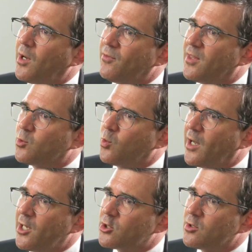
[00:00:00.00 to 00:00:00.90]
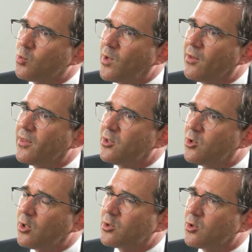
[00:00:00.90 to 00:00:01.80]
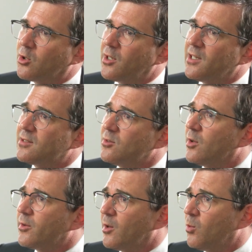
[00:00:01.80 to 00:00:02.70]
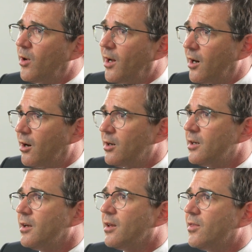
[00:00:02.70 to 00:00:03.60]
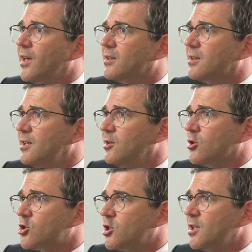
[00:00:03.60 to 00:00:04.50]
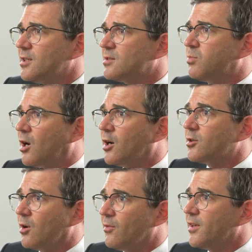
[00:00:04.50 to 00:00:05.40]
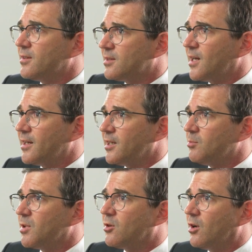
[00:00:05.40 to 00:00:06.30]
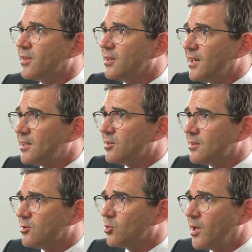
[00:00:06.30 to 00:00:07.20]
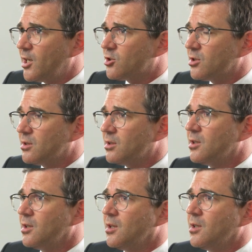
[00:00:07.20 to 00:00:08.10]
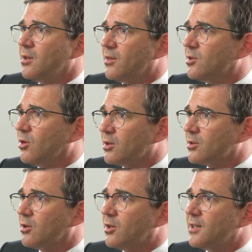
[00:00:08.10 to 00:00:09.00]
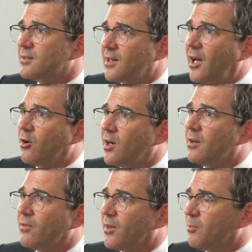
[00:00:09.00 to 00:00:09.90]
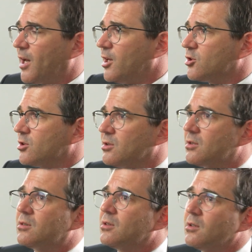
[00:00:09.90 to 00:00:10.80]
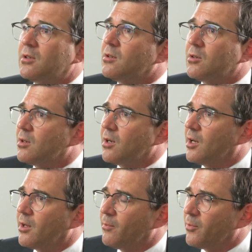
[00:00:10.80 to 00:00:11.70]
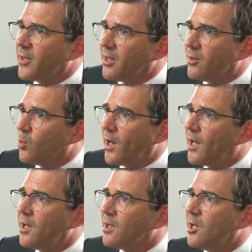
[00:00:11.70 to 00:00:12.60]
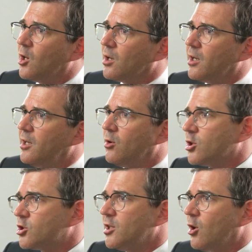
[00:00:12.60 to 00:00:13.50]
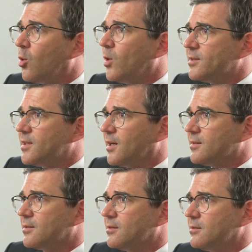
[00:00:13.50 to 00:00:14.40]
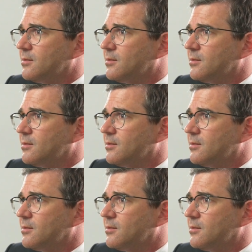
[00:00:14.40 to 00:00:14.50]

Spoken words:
situations where the doctor is not aware that he or she is part of this study, because in that situation, the doctor is caring the patient the way he or she always does.